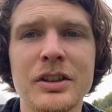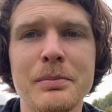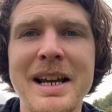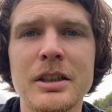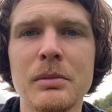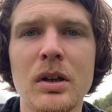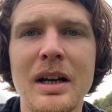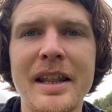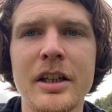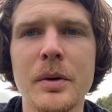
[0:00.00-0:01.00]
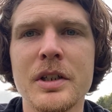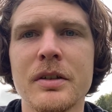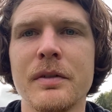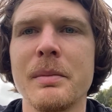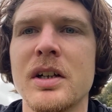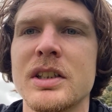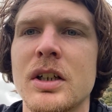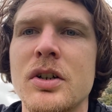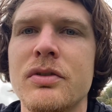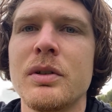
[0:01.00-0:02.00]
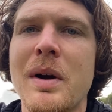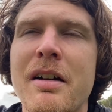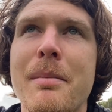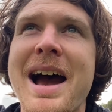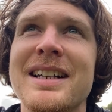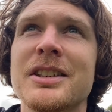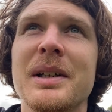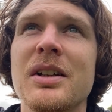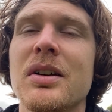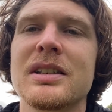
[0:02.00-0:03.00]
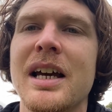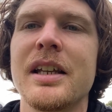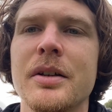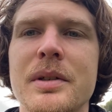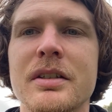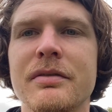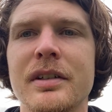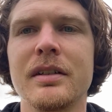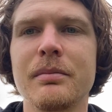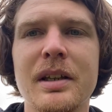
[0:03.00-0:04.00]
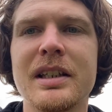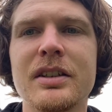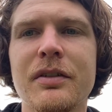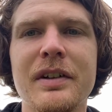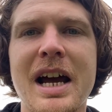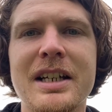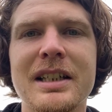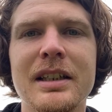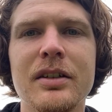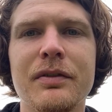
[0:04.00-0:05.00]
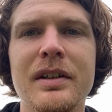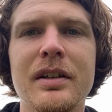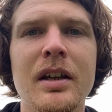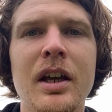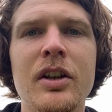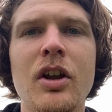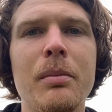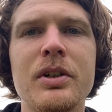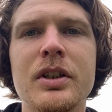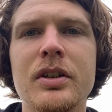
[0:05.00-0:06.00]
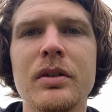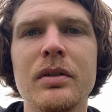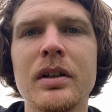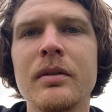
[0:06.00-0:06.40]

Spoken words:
It just makes them look like they're doing something because the country's wearing masks, so it looks like they're doing something. But there's not much to do.